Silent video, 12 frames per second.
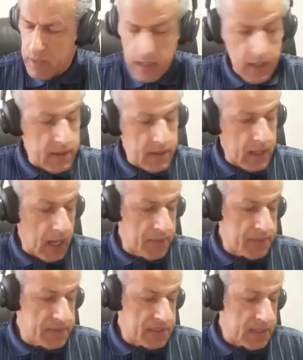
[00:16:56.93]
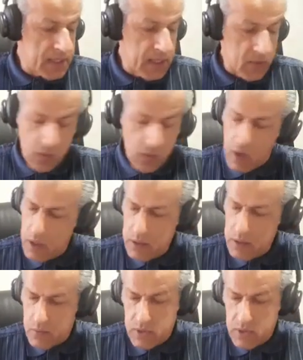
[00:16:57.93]
times T1,
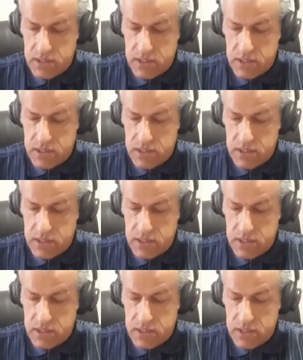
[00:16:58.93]
which is